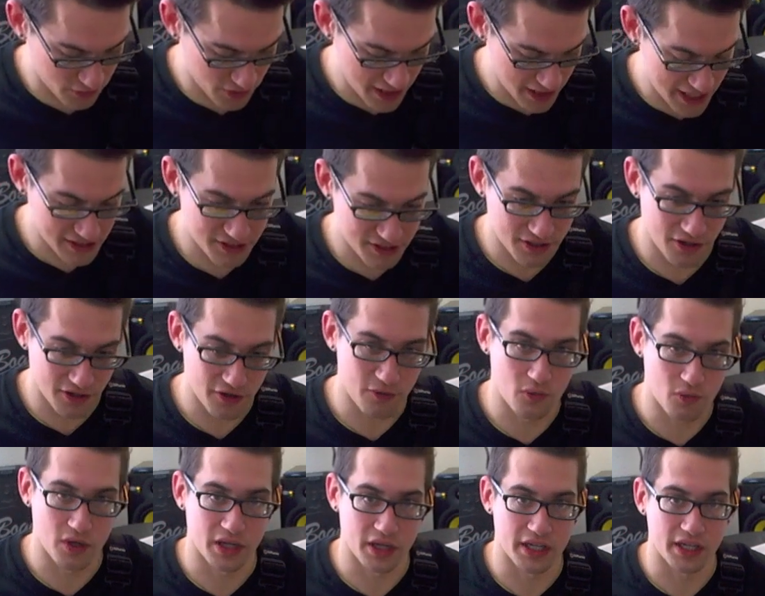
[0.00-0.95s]
one I
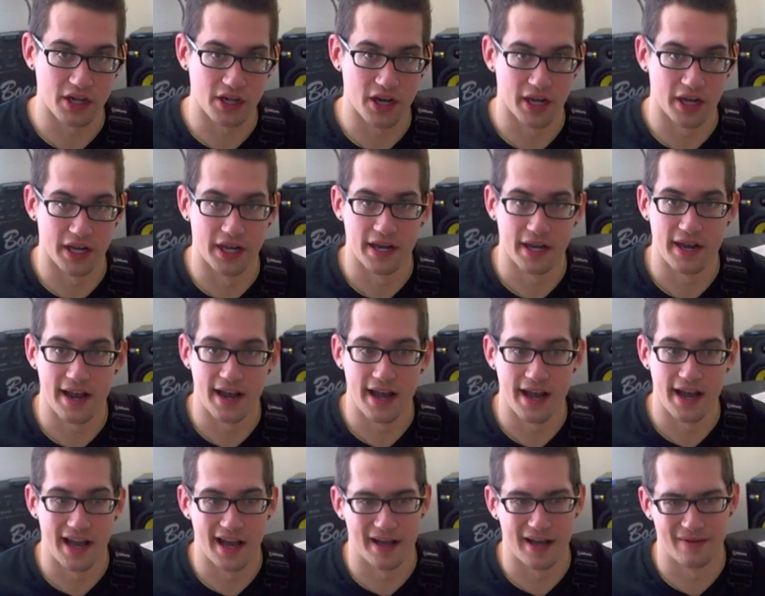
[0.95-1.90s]
started working on.
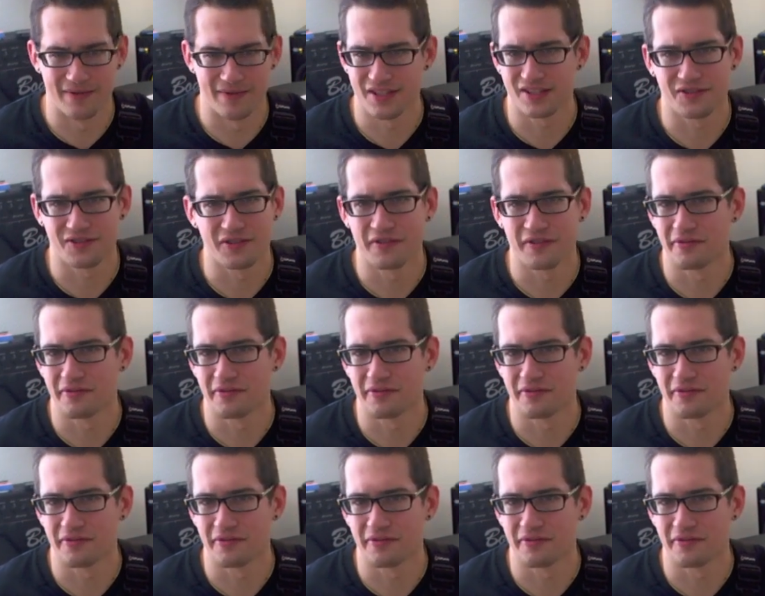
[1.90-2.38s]
I stole